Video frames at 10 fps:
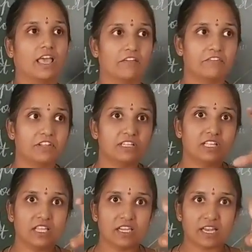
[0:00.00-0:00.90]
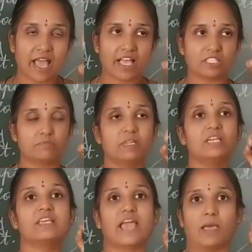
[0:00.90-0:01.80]
everything it has
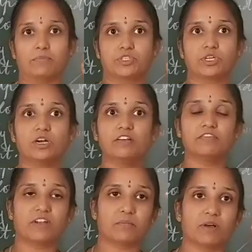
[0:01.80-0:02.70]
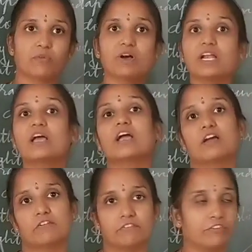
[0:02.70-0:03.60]
been captured from our
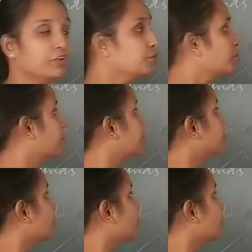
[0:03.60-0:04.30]
view.